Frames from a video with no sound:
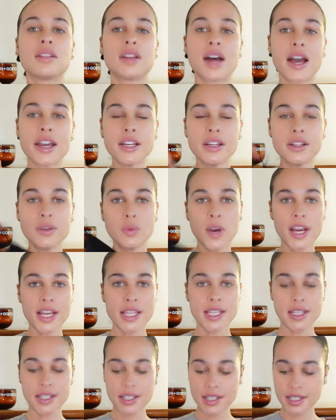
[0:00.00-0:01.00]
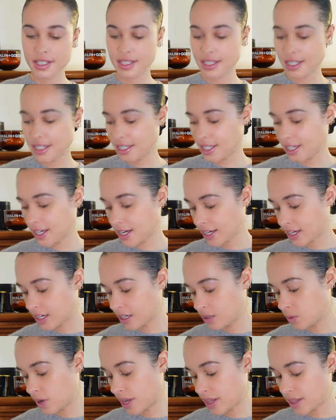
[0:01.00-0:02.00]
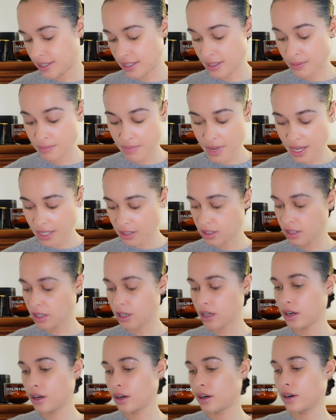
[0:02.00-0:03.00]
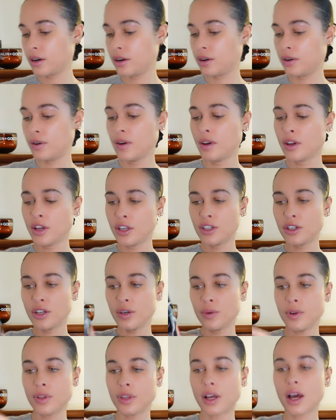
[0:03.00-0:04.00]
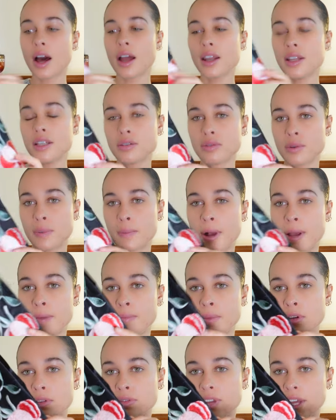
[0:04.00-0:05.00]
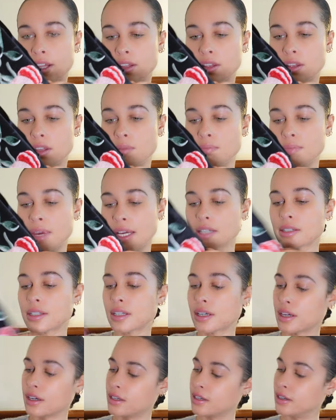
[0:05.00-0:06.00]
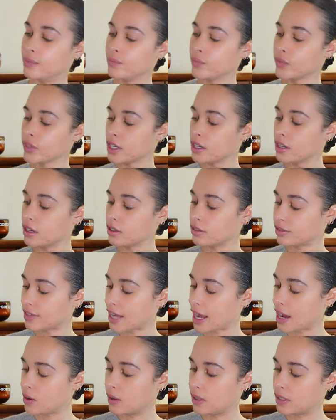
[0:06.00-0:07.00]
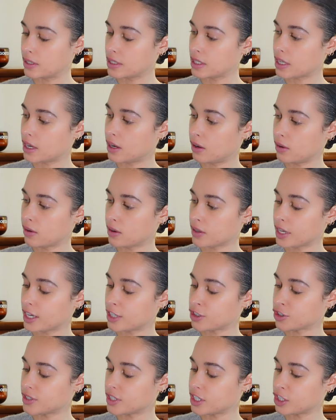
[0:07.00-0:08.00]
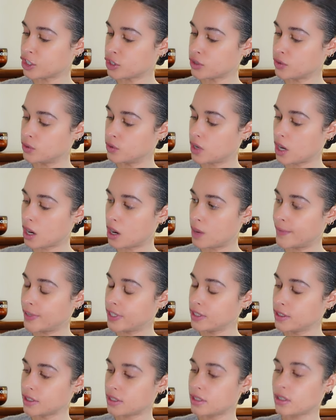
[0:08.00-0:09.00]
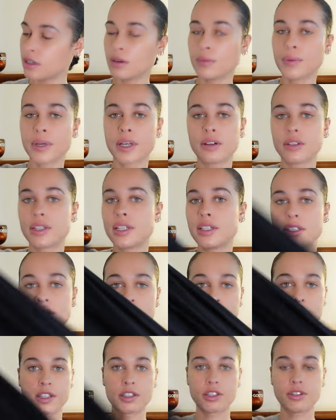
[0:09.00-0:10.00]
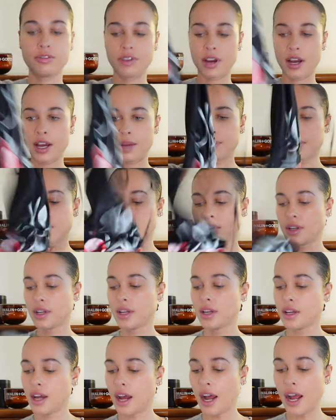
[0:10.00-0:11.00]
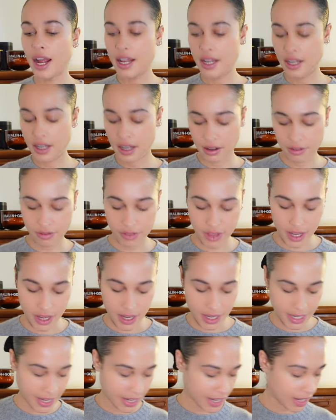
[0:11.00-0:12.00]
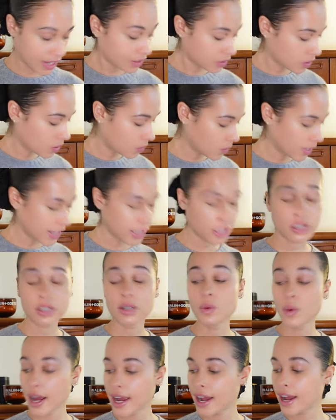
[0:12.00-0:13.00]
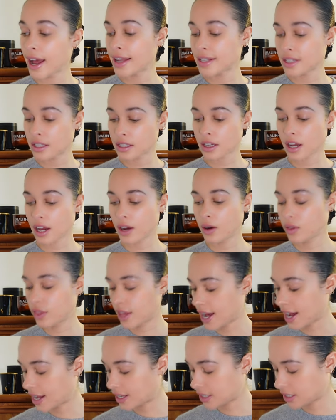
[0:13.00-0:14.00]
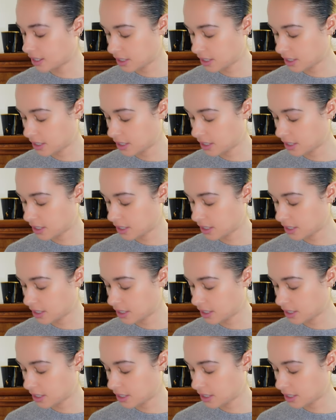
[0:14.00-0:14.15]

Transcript: I could wear this in the city. I could wear this in Mexico. You know what? The colors remind me of like the Mexican flowers that are on their traditional garments. Oh my God, this is such a vibe. I love that. I cannot wait to wear and style that.